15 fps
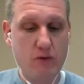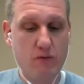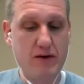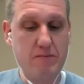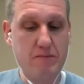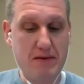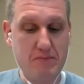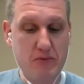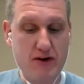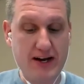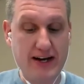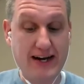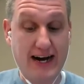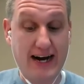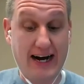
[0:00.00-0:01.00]

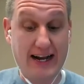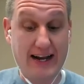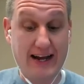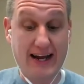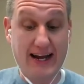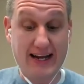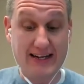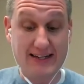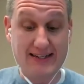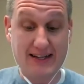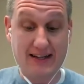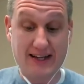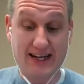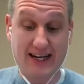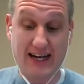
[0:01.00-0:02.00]
remembering God is
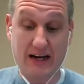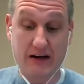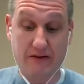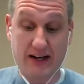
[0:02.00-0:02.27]
the King